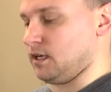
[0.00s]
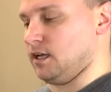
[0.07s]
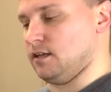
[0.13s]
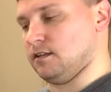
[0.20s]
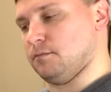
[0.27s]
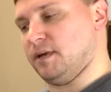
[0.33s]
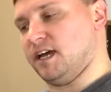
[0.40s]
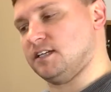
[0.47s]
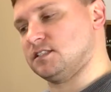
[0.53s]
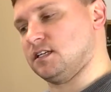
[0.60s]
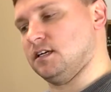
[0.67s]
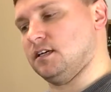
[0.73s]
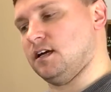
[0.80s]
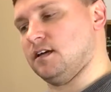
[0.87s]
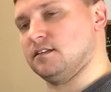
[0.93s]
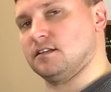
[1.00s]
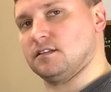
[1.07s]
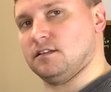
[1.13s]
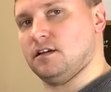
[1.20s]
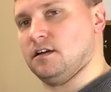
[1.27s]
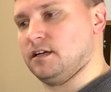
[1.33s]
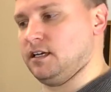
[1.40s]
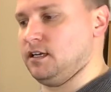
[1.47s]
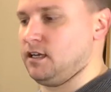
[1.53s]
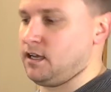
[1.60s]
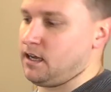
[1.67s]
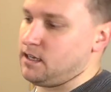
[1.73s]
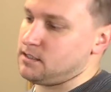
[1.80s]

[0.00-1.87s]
Again, the basket on the DeLonghi